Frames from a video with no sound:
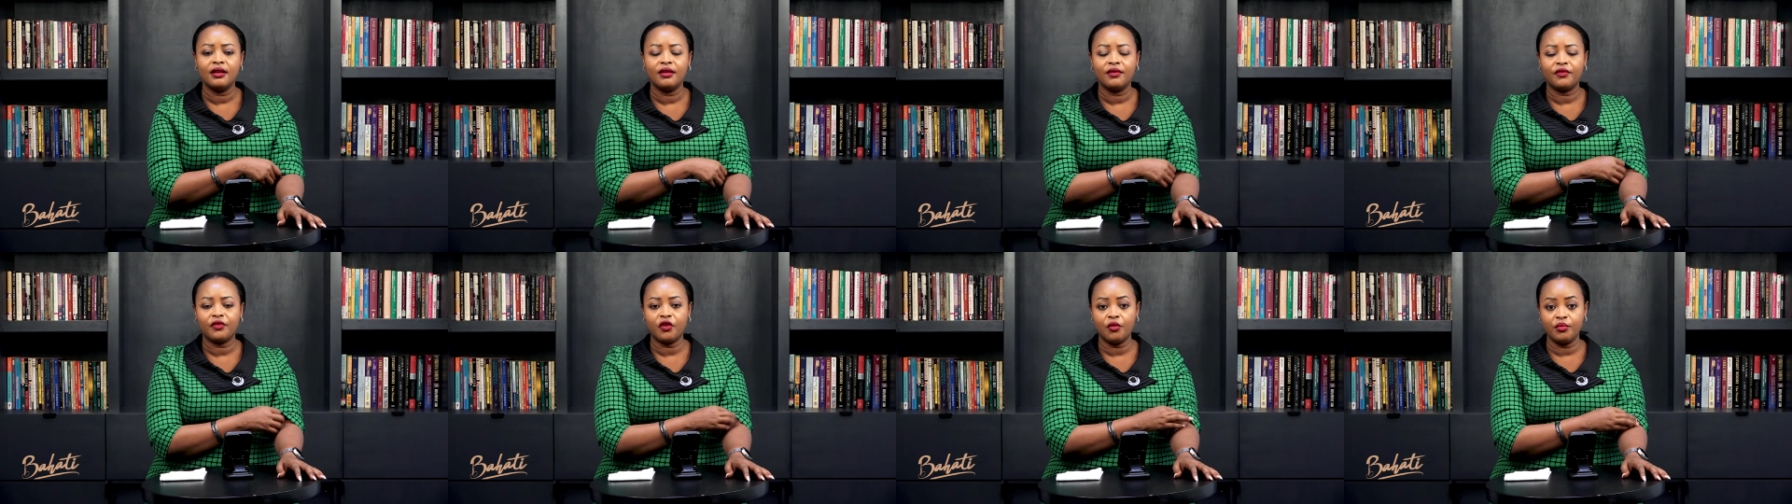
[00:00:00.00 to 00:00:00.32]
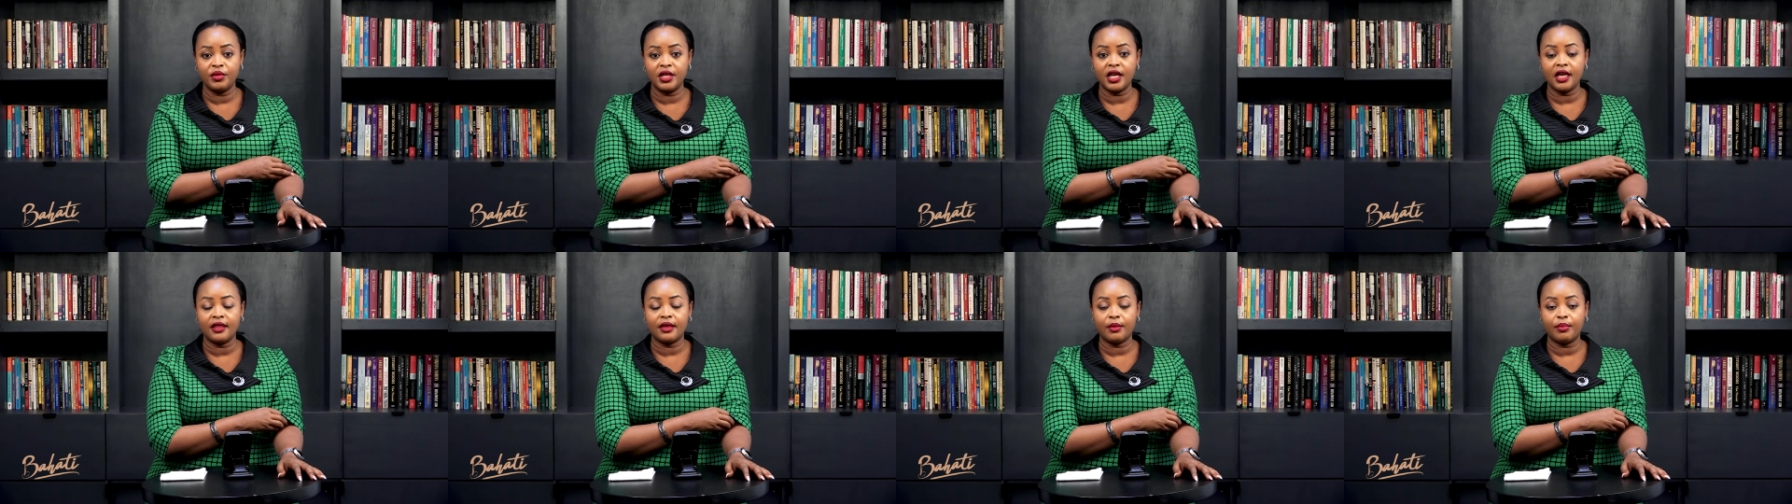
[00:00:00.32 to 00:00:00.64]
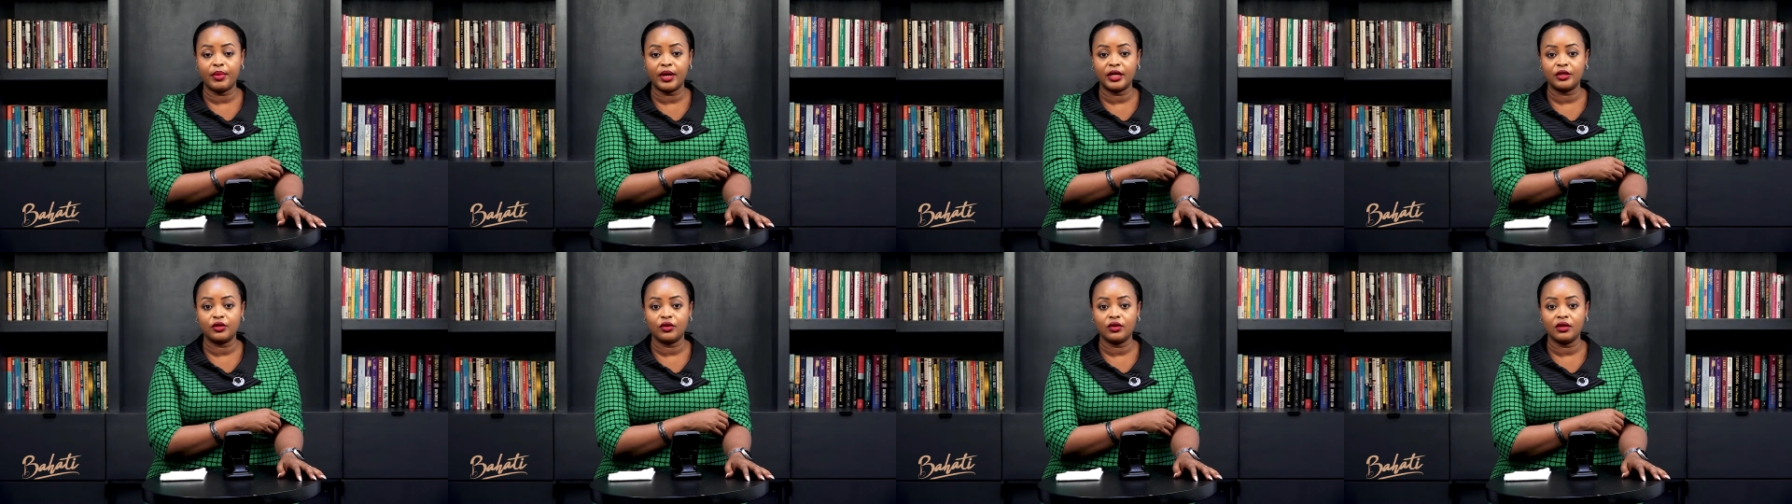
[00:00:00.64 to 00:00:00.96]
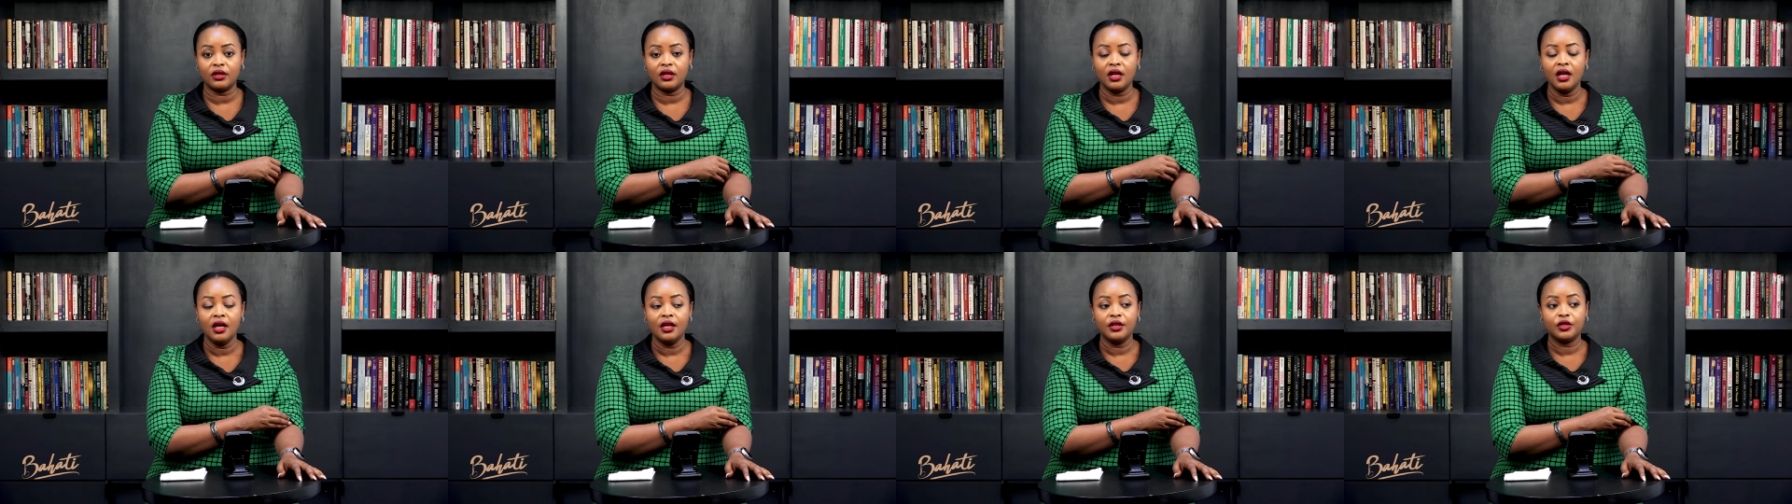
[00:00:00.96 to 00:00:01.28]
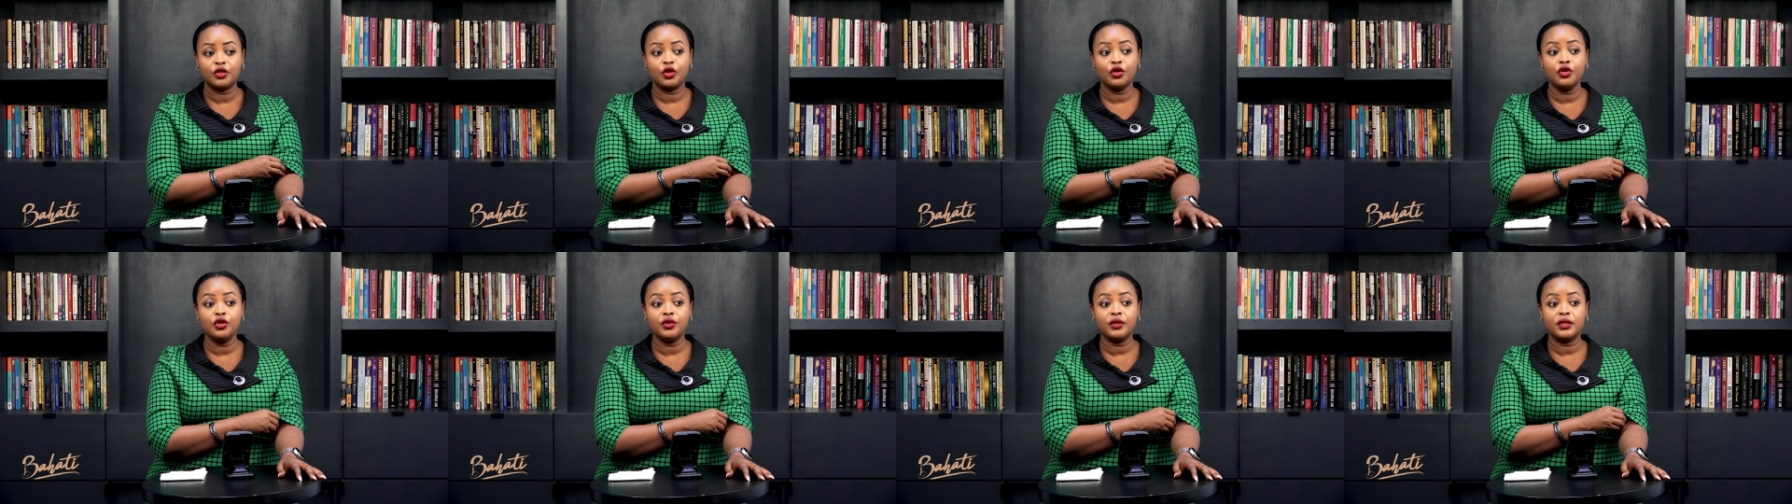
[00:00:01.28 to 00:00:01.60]
from the other person.
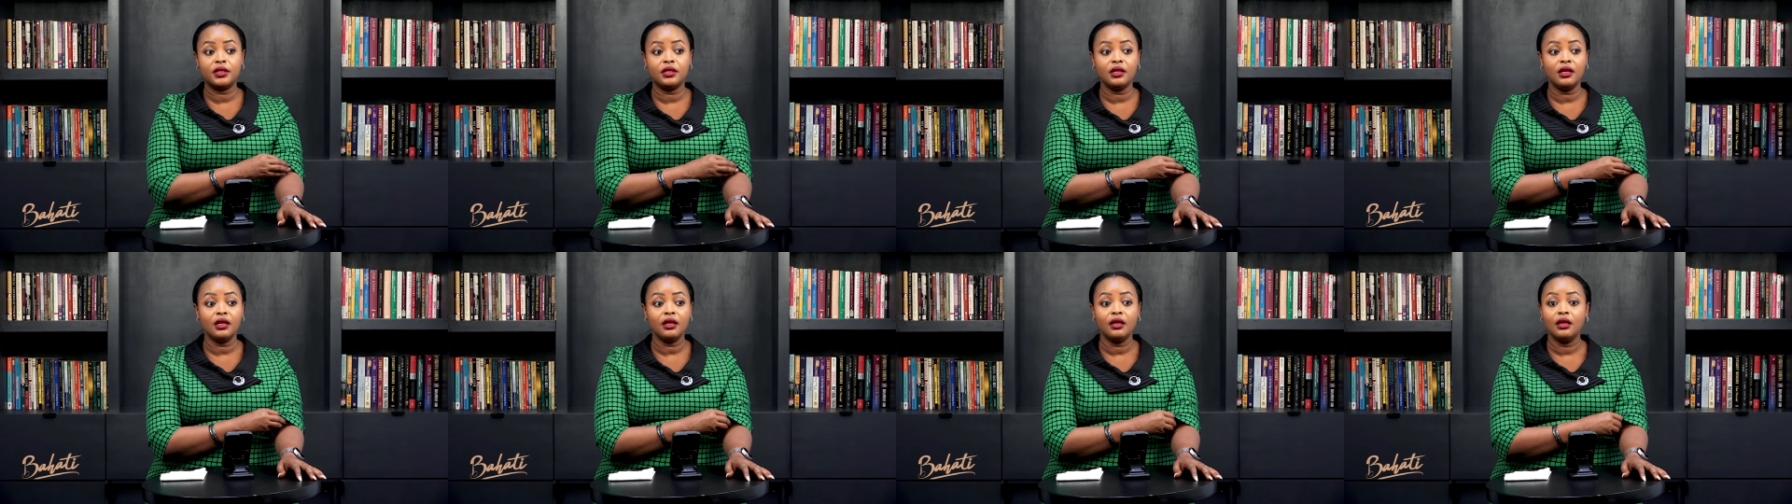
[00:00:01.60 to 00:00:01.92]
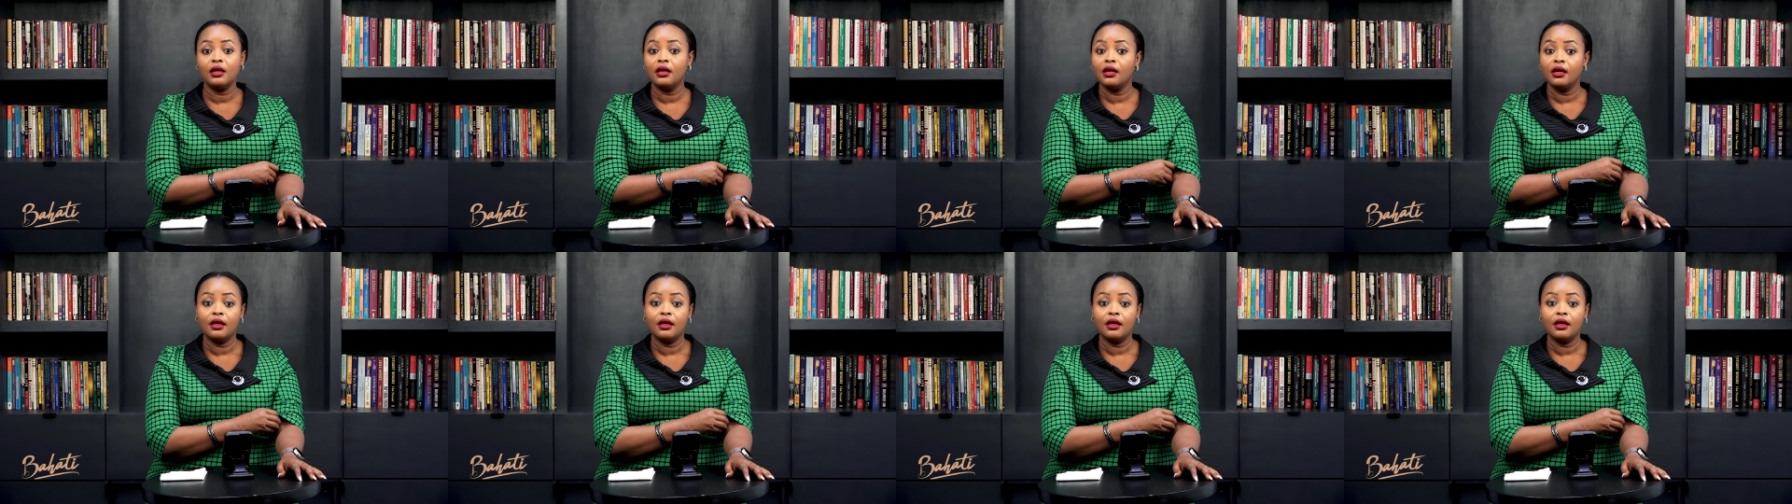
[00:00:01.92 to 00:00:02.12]
So you see,